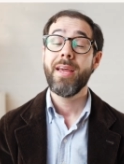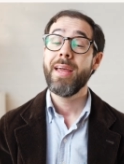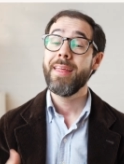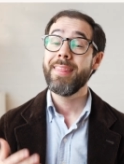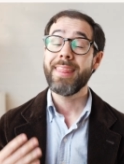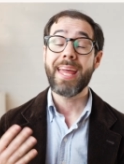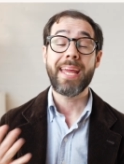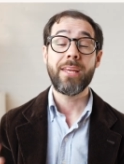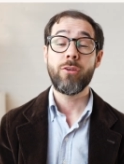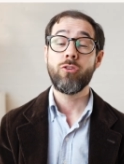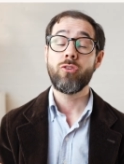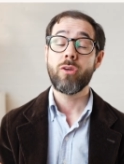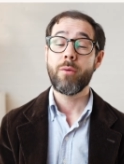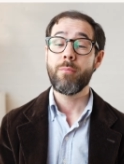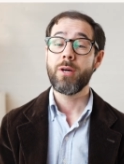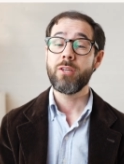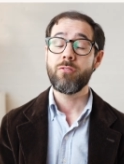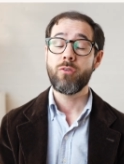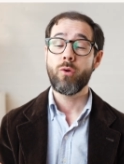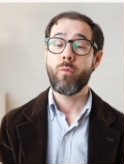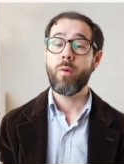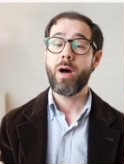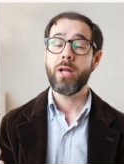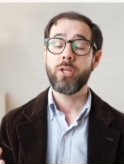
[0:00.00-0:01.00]
Thank you so much
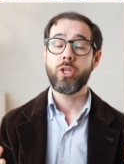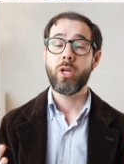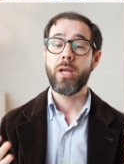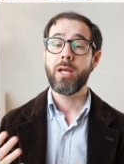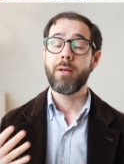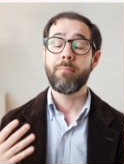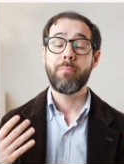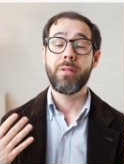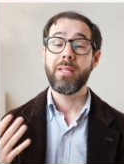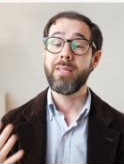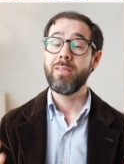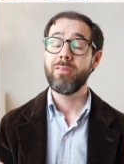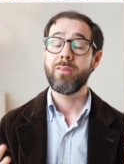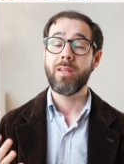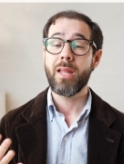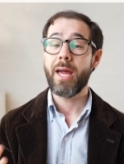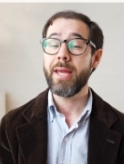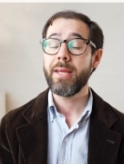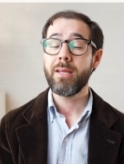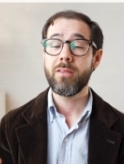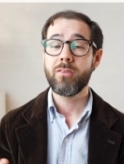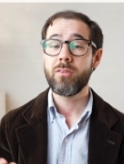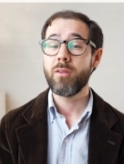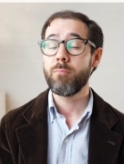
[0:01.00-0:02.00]
for watching. Please
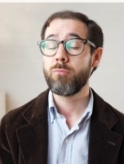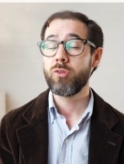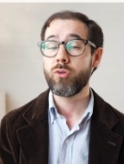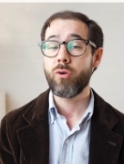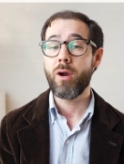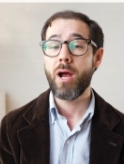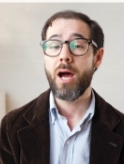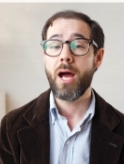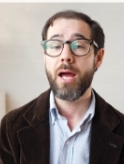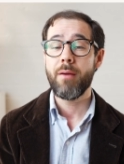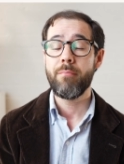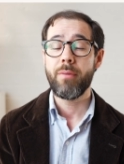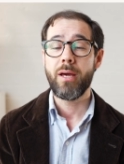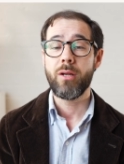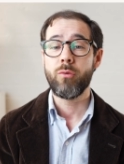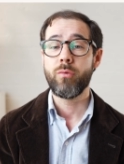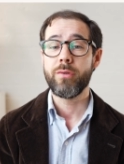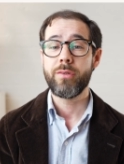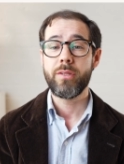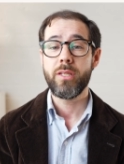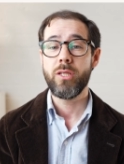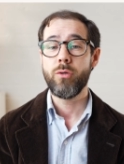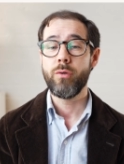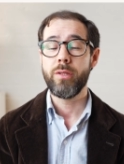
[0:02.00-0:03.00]
like and subscribe, and we'll
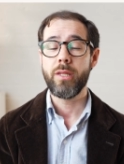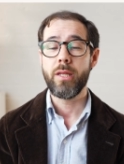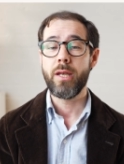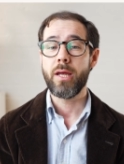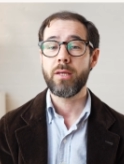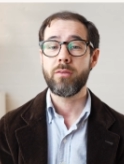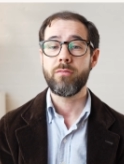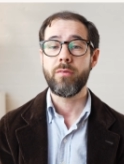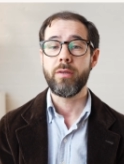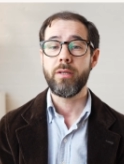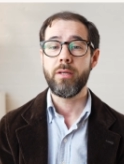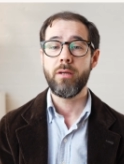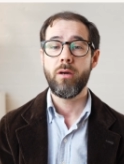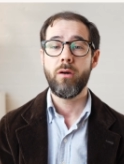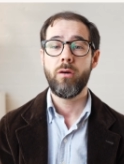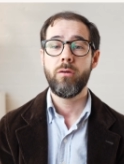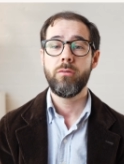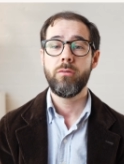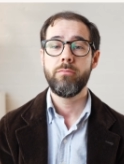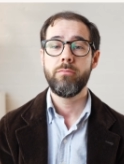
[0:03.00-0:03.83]
see you in the next video.